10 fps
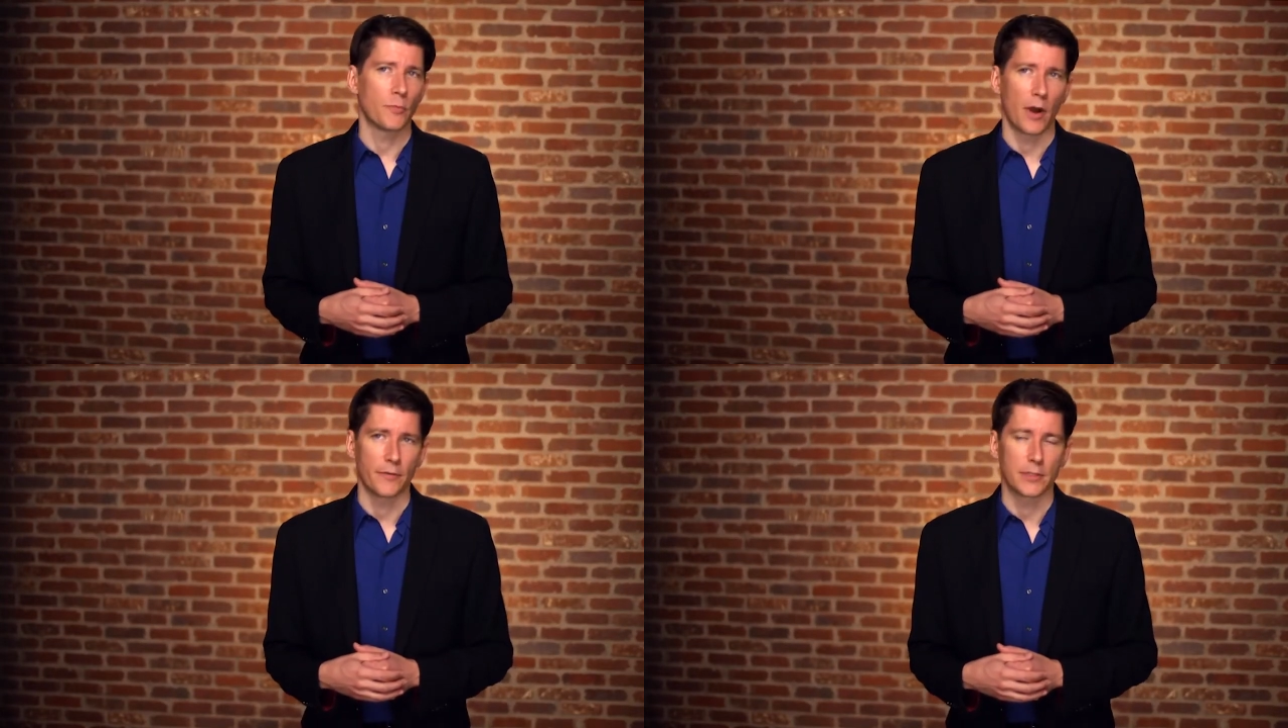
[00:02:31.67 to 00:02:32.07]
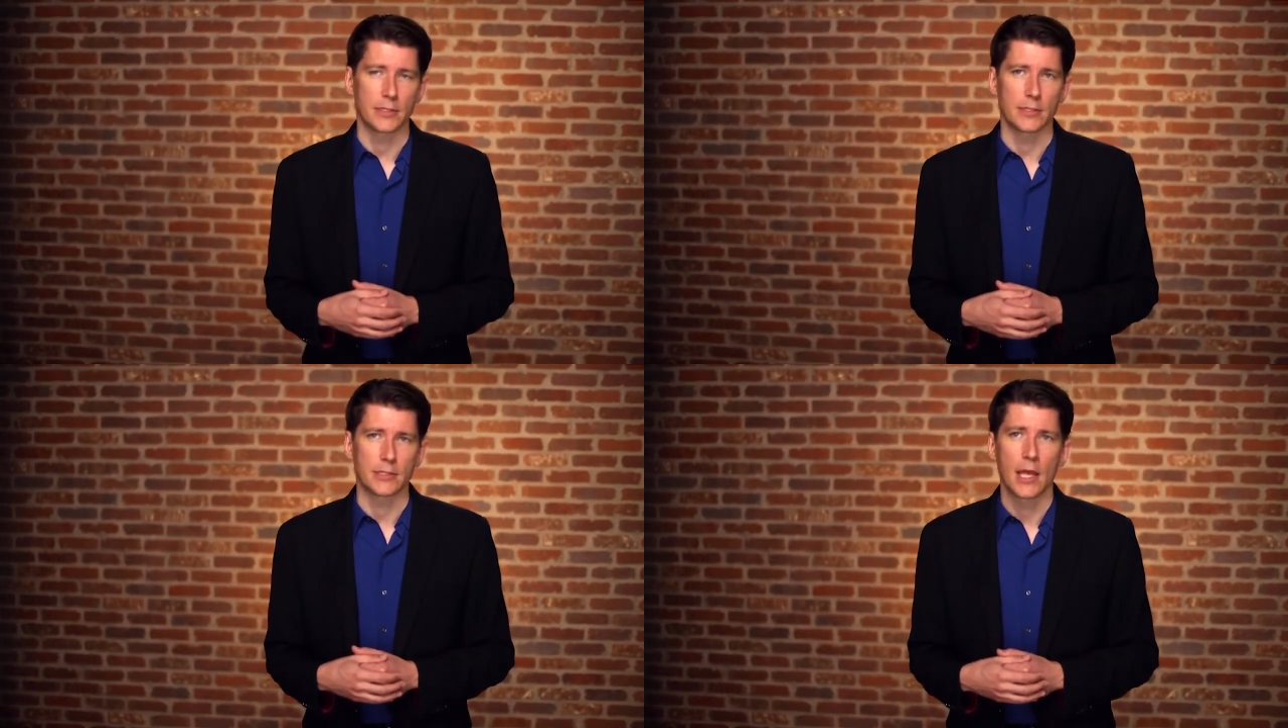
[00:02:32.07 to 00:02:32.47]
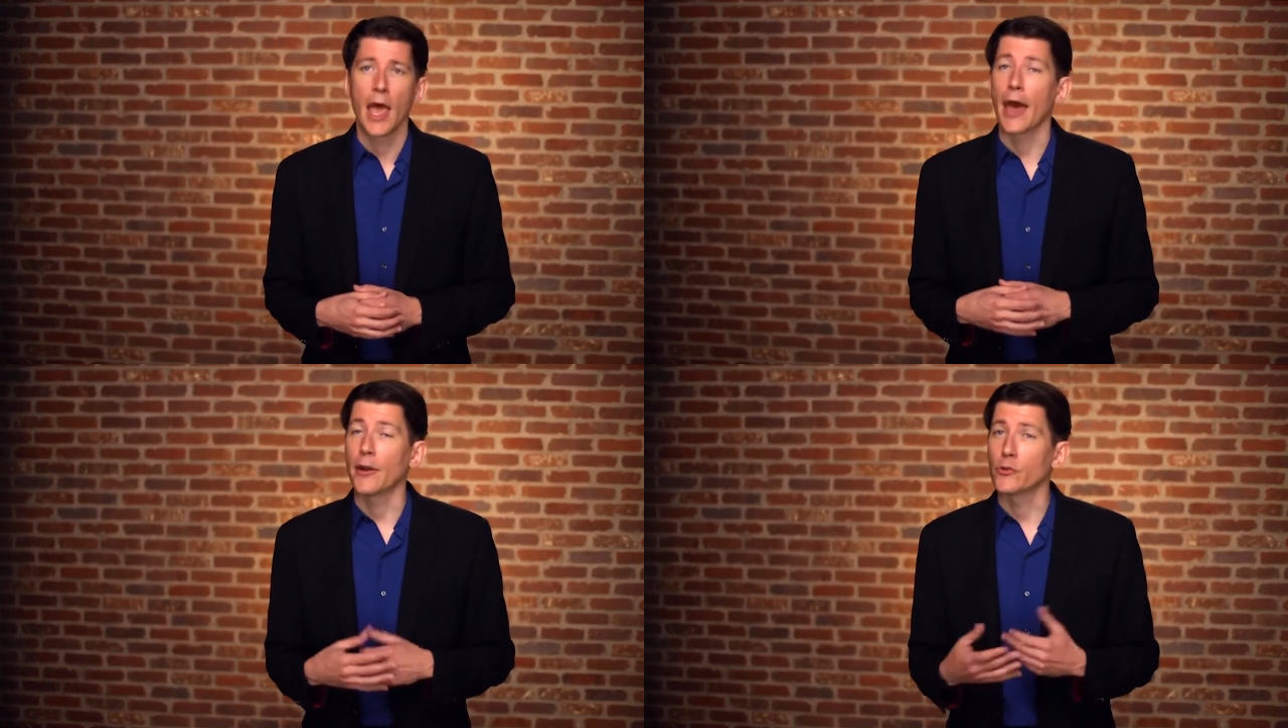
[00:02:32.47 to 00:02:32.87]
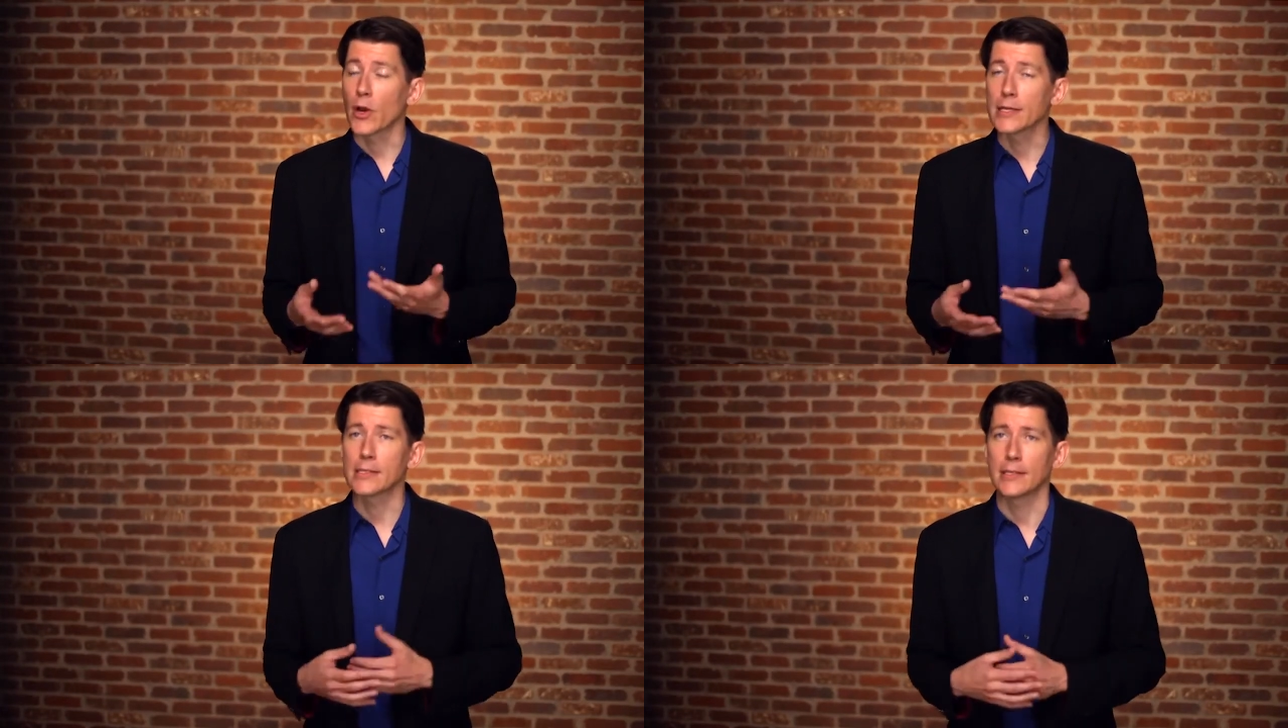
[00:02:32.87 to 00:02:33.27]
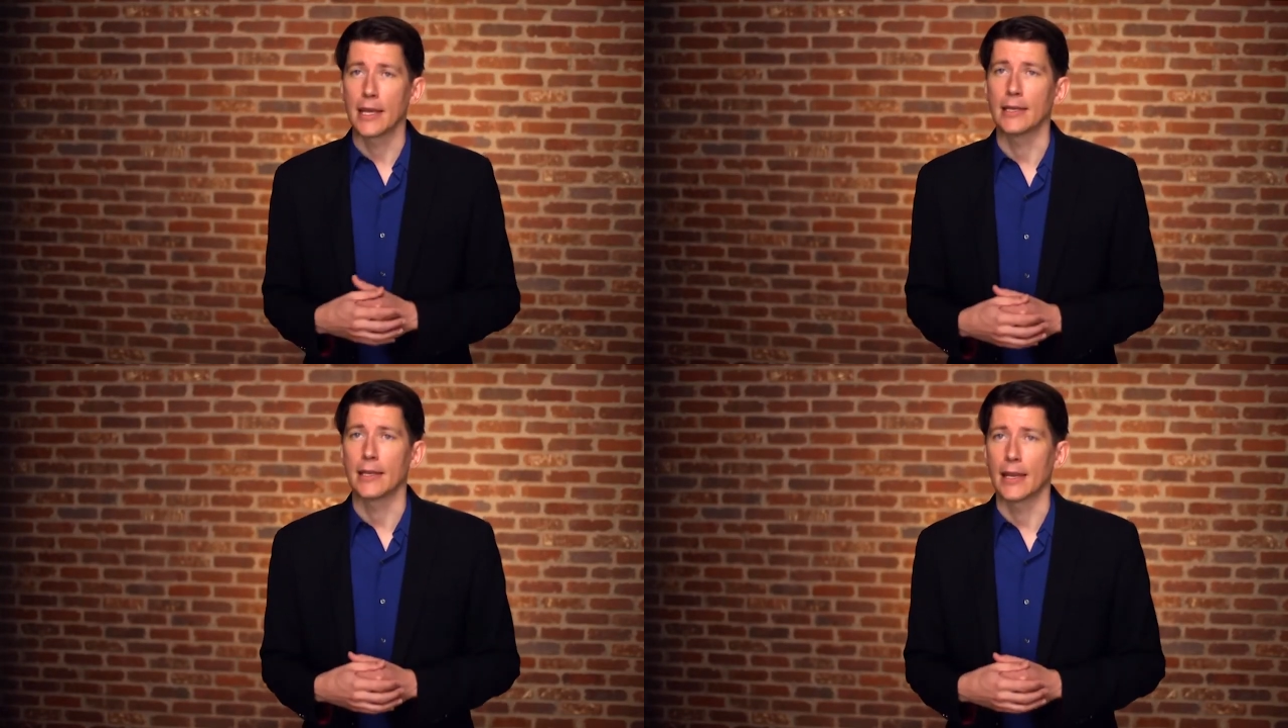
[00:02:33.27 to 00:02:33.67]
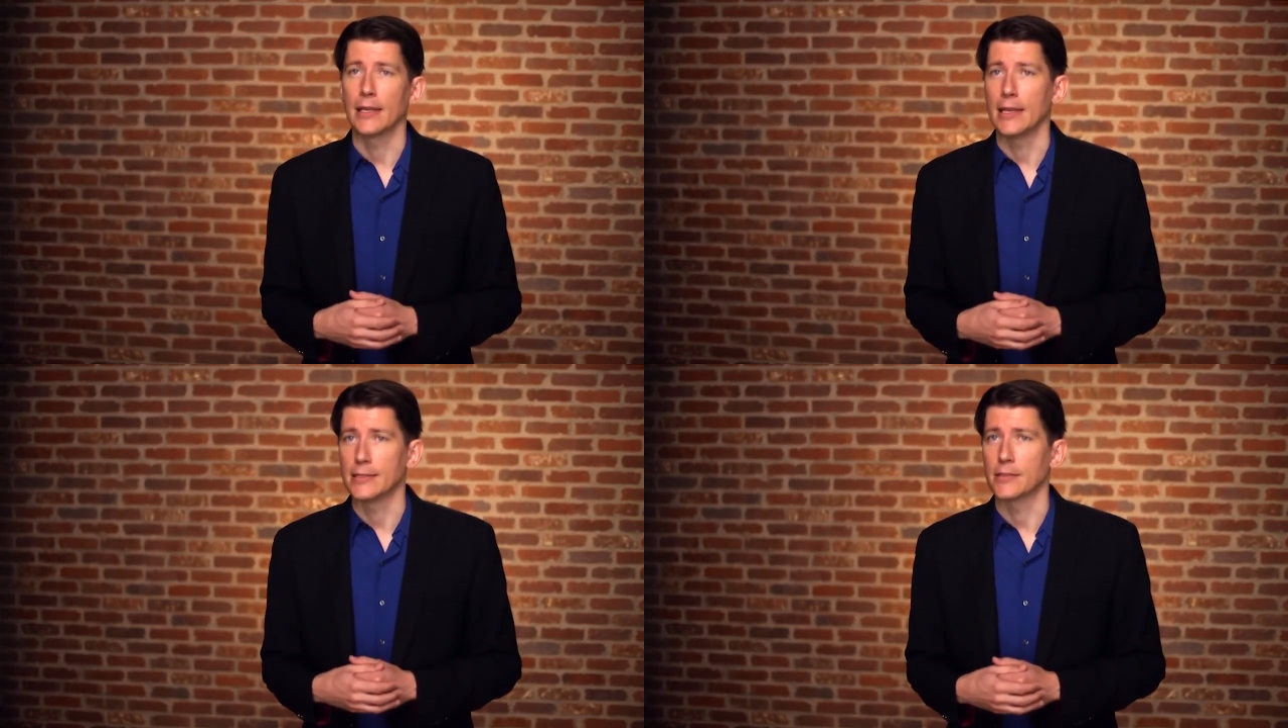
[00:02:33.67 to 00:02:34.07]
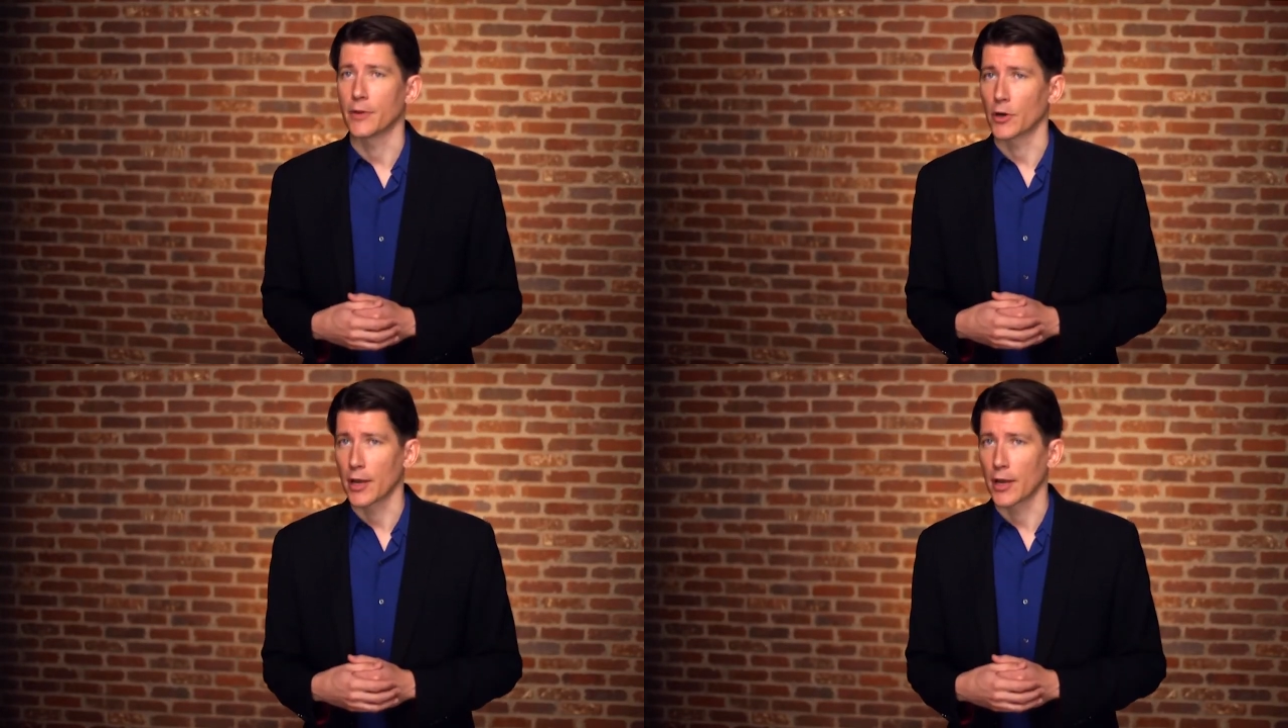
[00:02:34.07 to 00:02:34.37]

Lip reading: preferences and address the day-to-day needs of their